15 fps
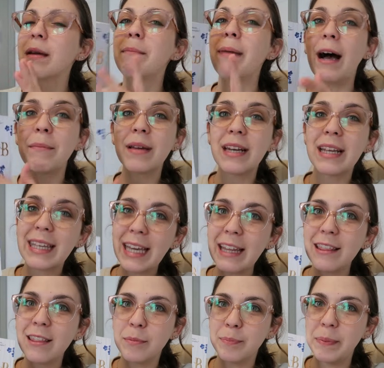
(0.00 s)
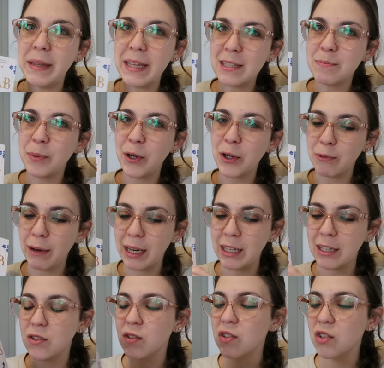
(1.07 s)
But I'm gonna get this book
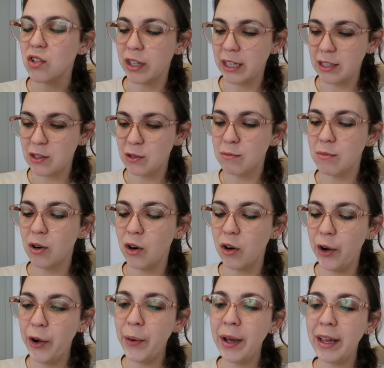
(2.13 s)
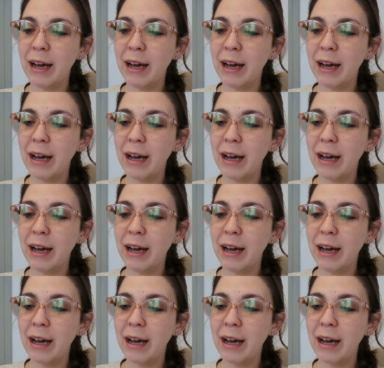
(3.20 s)
ready to start it tomorrow,